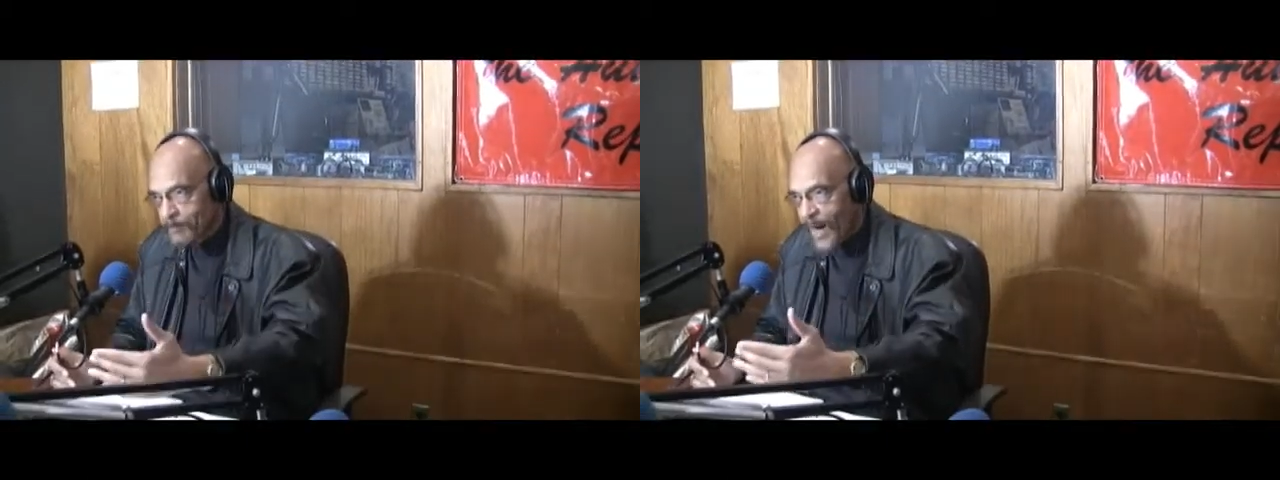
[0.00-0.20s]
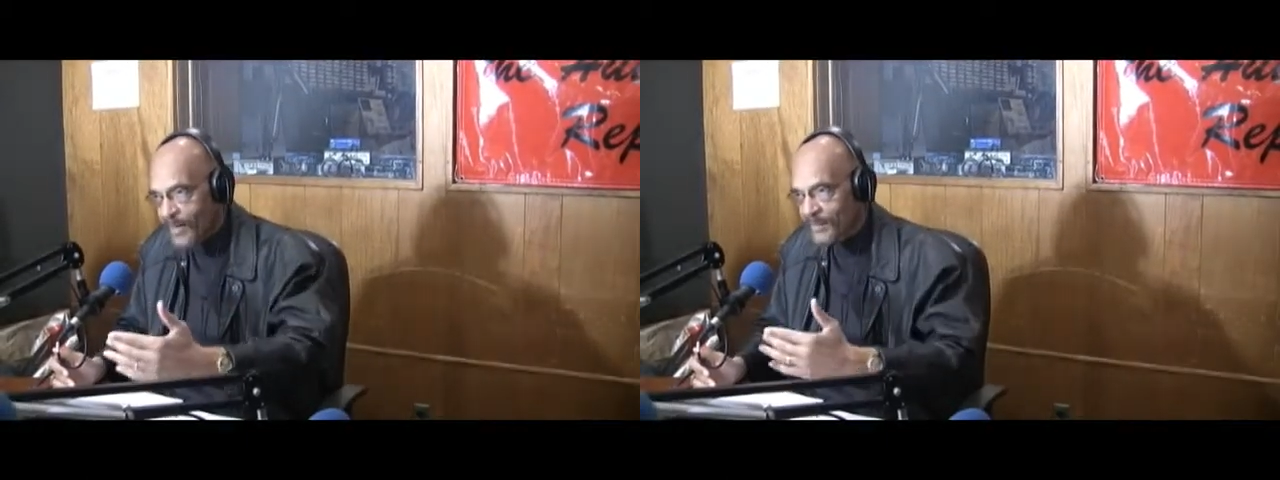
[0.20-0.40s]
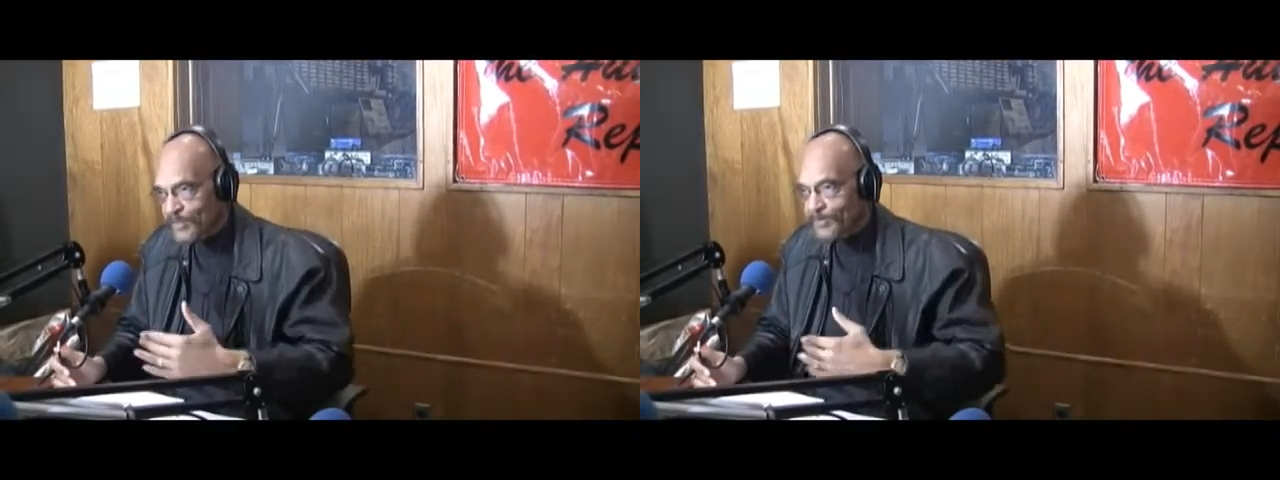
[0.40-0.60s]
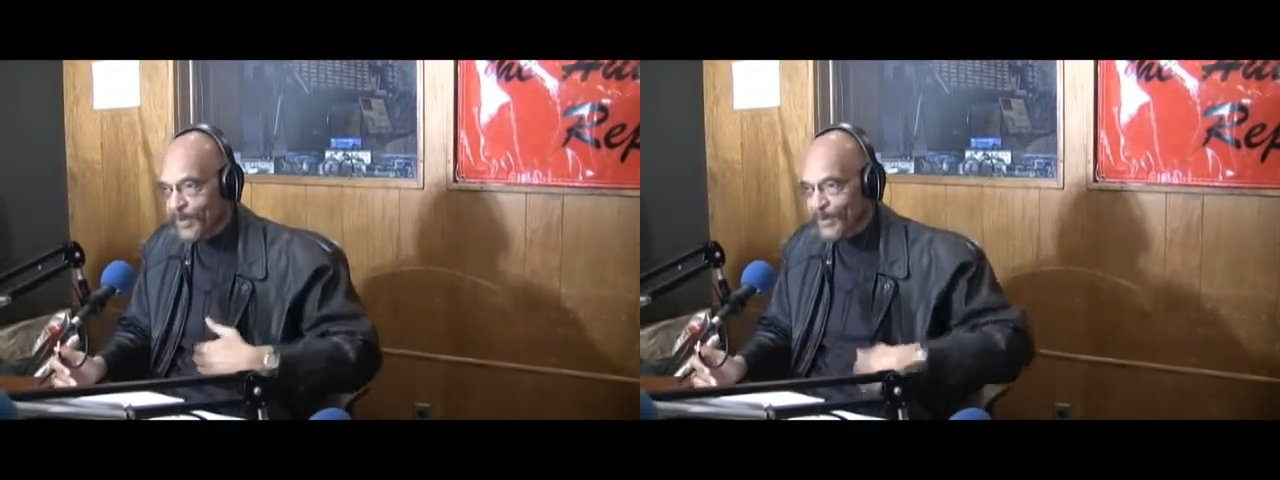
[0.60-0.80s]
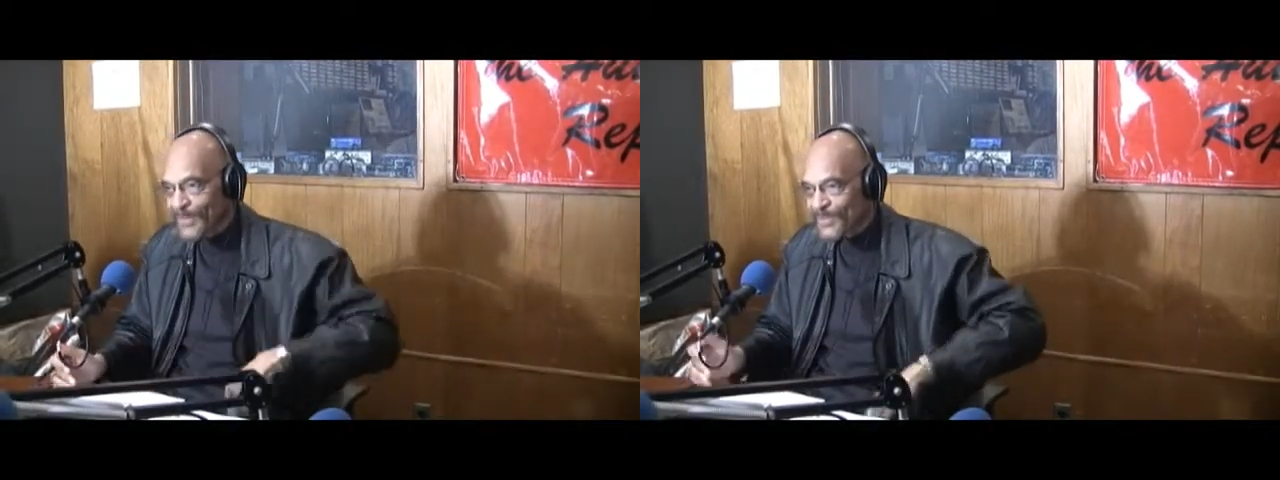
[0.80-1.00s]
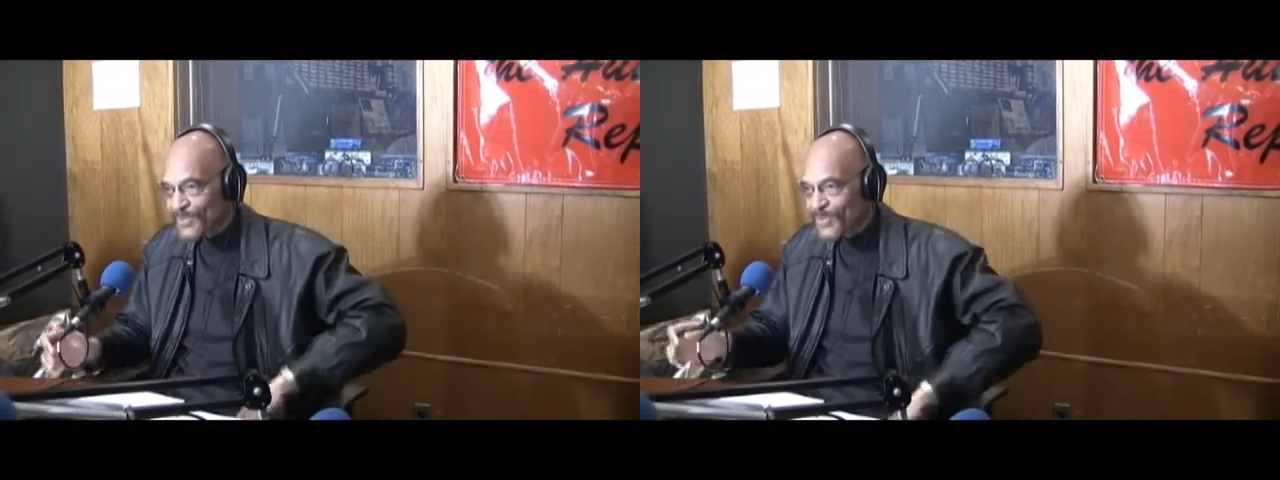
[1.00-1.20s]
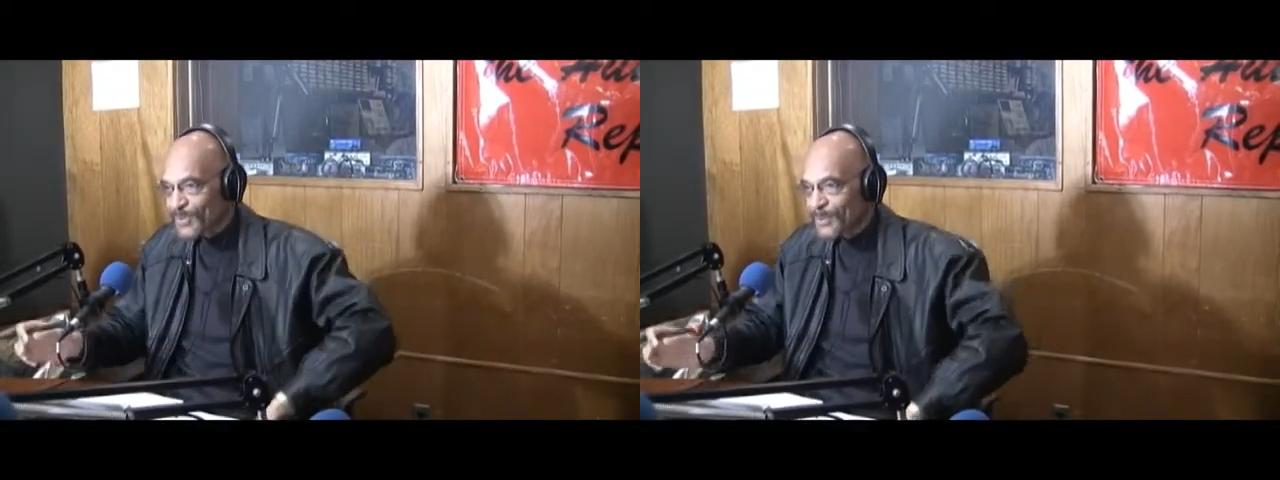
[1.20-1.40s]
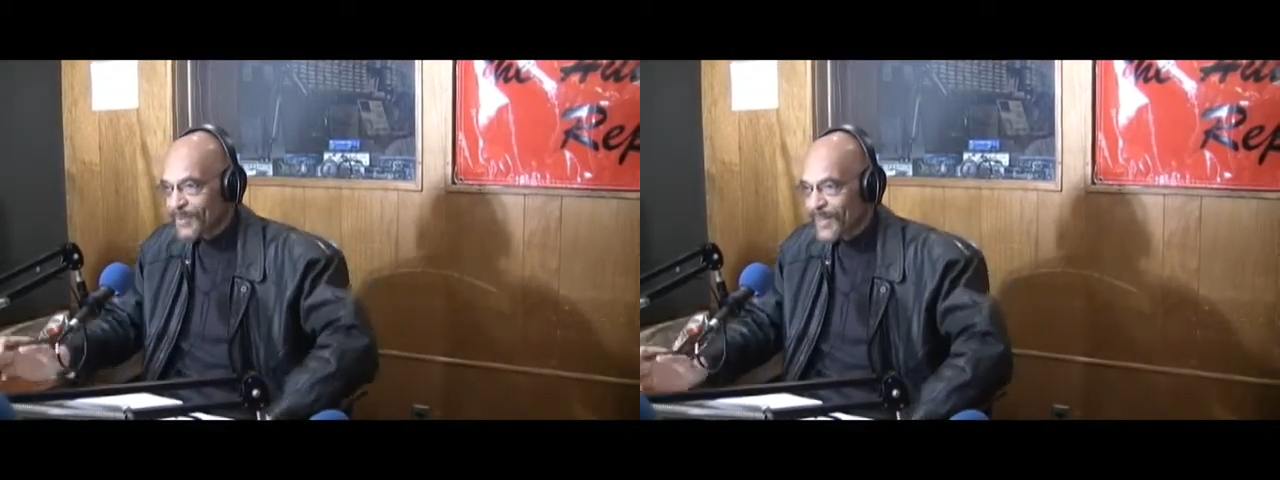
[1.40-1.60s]
Baca is very
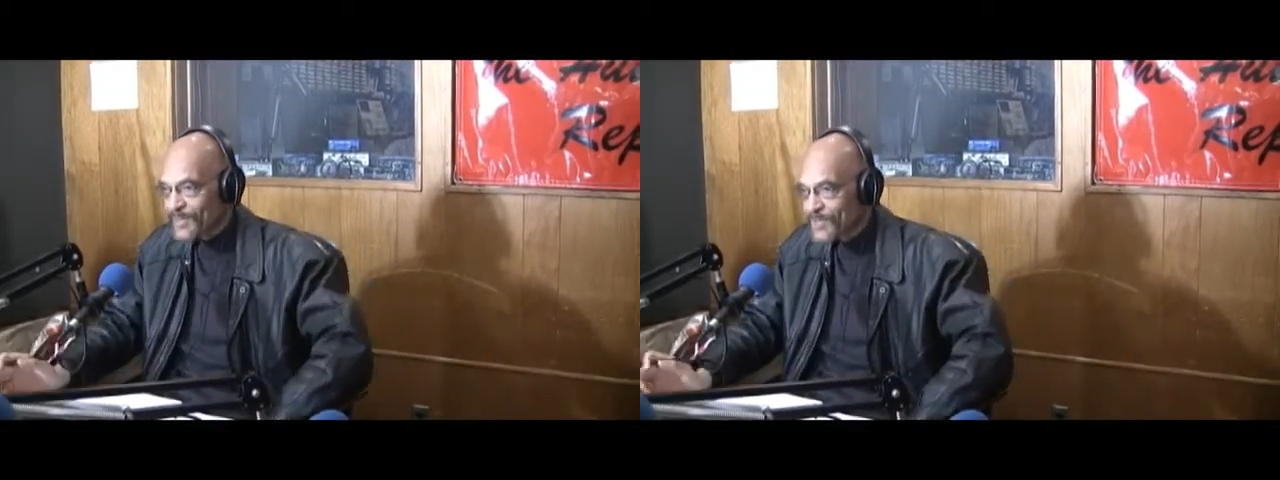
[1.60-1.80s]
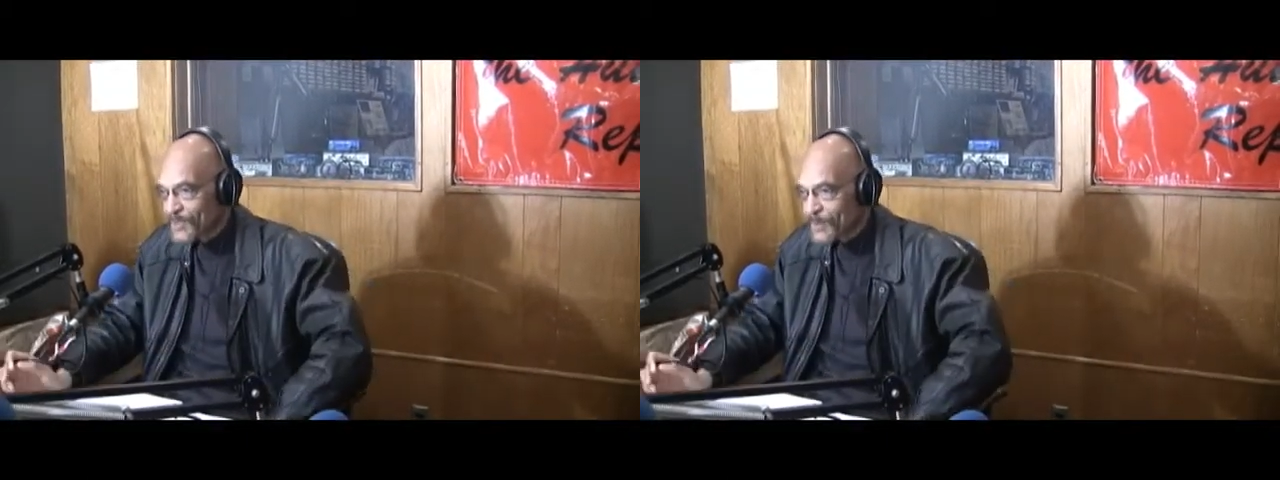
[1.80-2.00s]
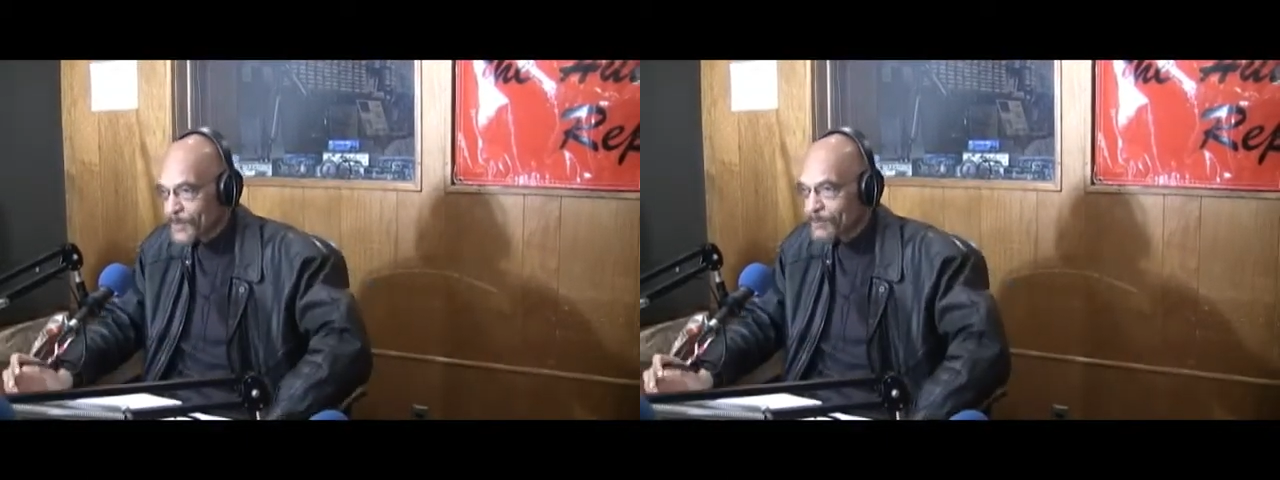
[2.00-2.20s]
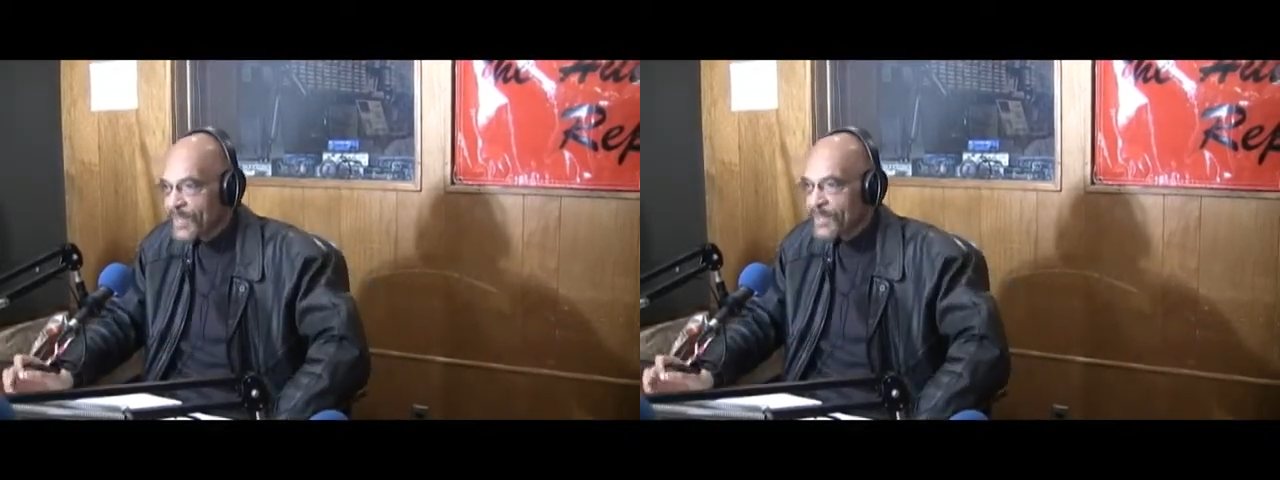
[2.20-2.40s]
concerned about it too.